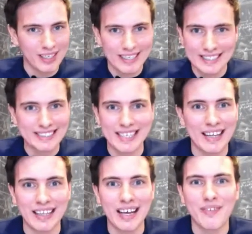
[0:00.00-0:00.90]
scare
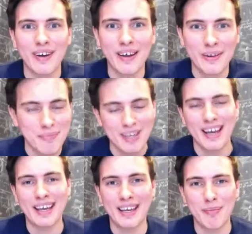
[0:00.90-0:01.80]
the life out of them.
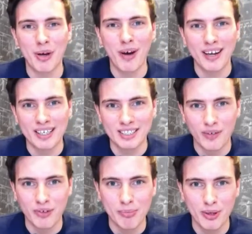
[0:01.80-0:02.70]
It can be quite a nice
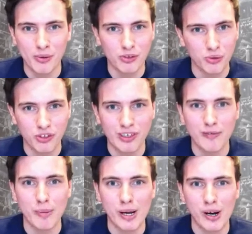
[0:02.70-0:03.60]
soft approach, so just giving
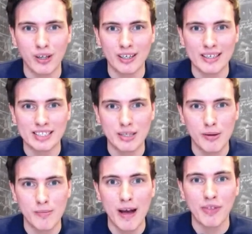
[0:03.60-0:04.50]
them a call and asking
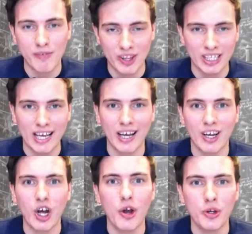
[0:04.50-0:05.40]
them have they read the letter
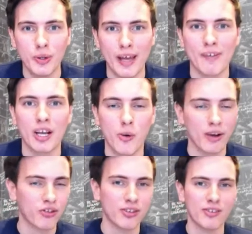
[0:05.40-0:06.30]
and do they have any
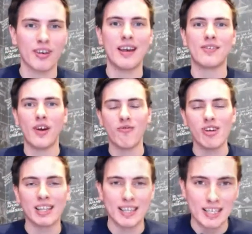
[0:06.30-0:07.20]
questions is a
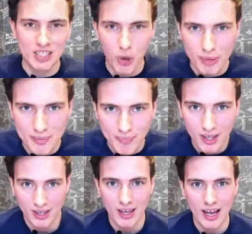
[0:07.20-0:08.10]
really nice opening,
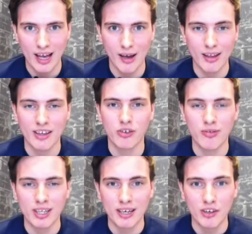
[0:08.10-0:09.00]
and that's a
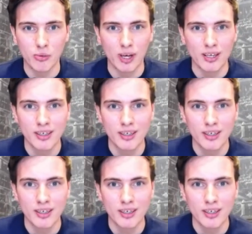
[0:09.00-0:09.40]
really nice way